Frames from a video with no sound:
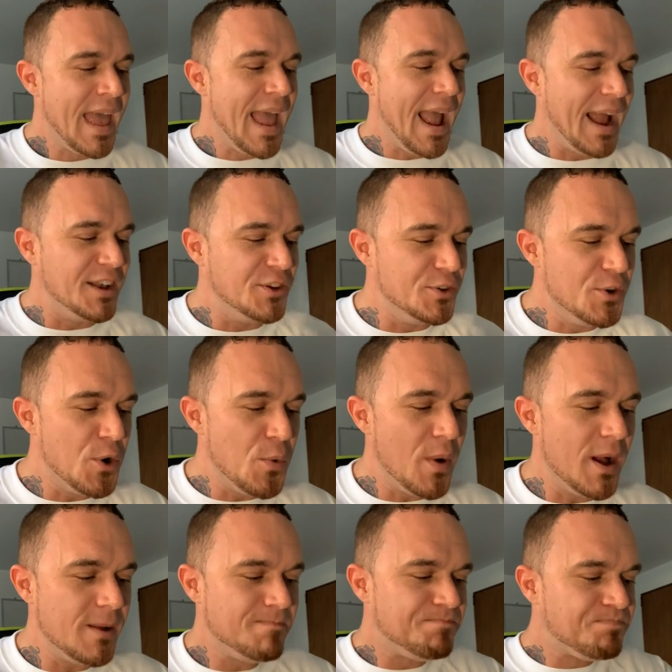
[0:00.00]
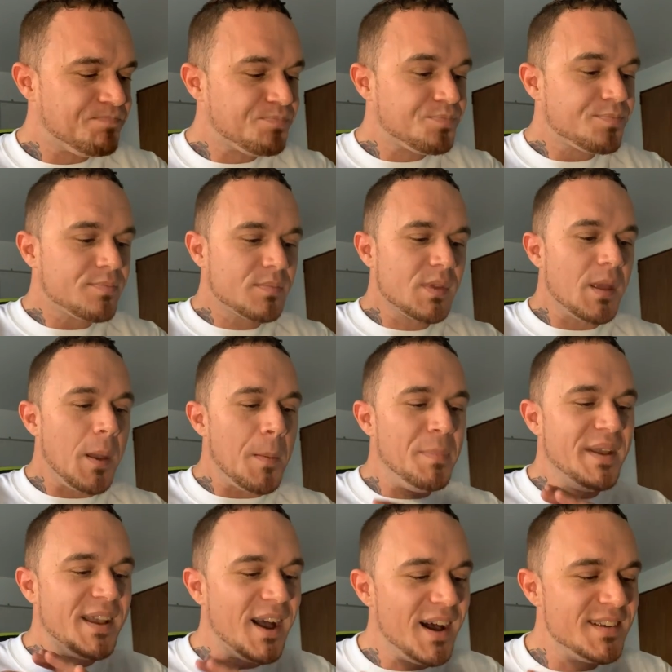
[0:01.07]
And you know what?
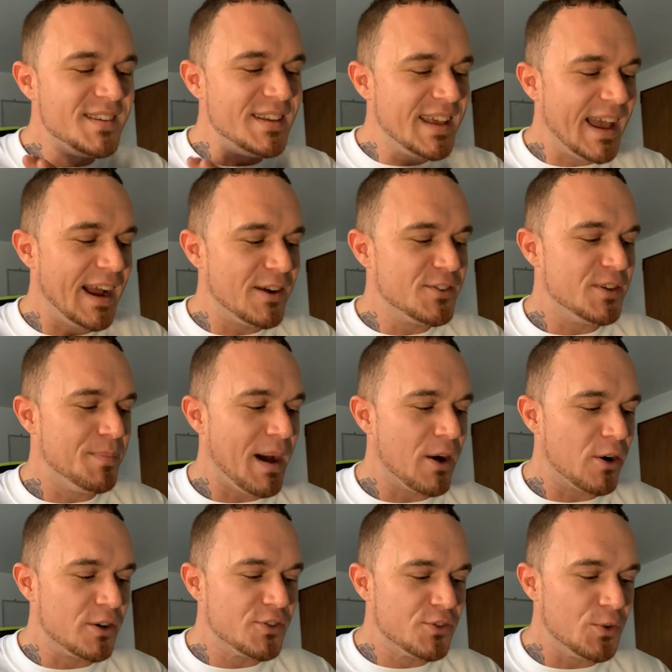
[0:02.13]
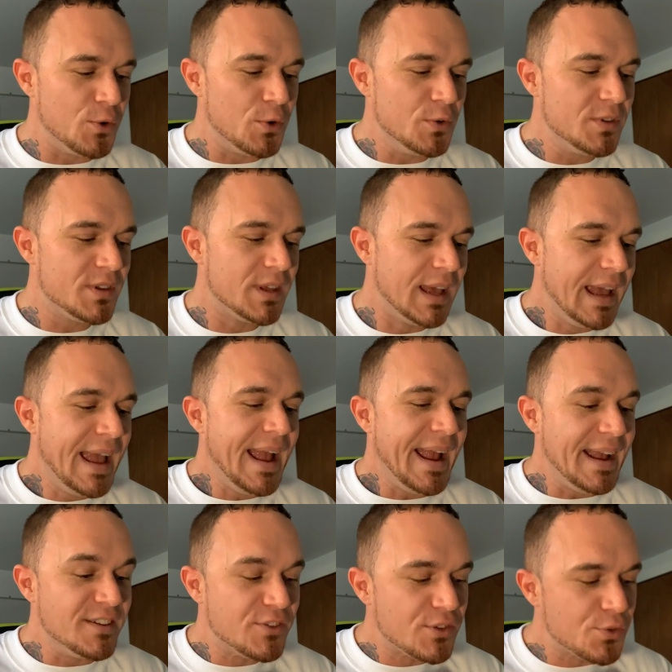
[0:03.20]
Because he cares about our souls,
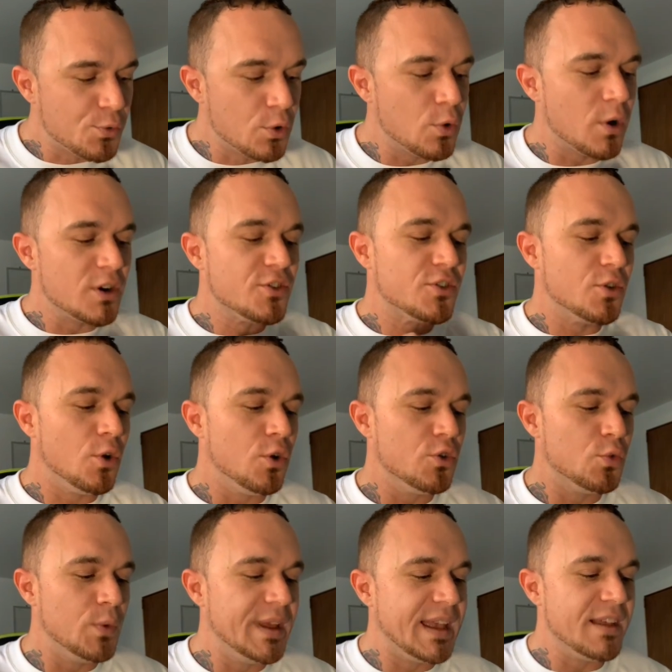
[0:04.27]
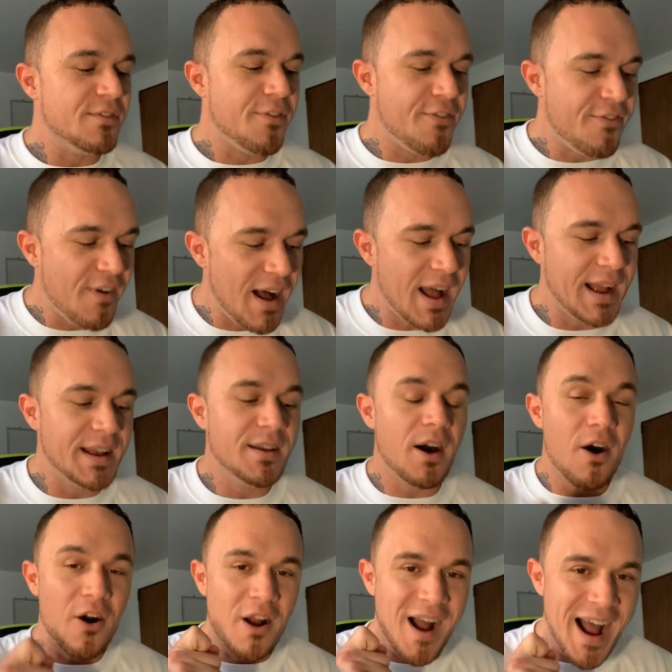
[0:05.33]
it's through our souls we can find
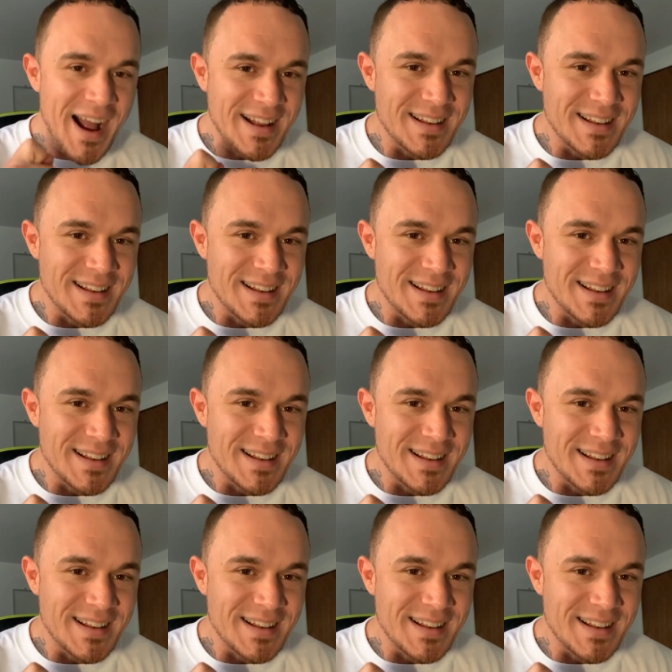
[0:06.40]
our our